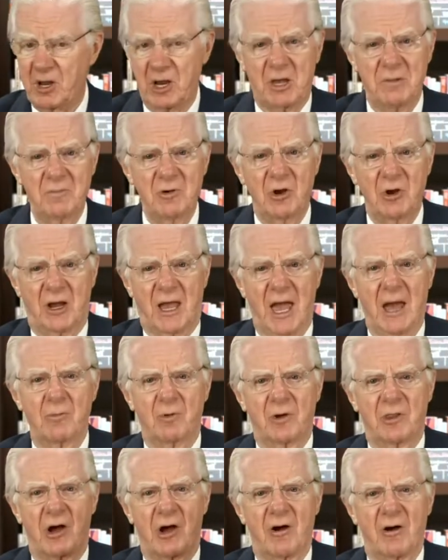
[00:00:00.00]
and communicate
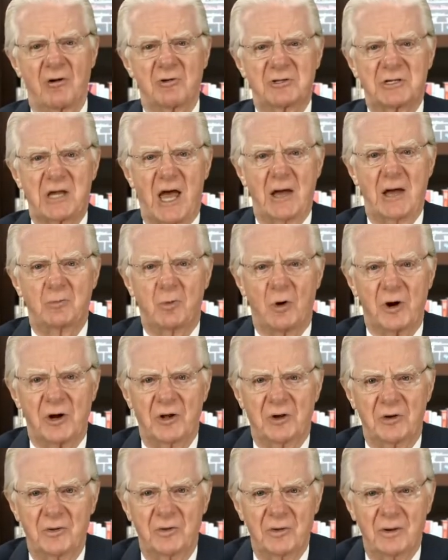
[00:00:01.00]
with our outside
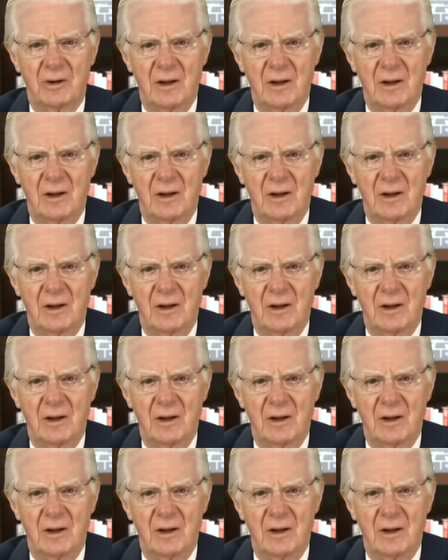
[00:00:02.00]
world.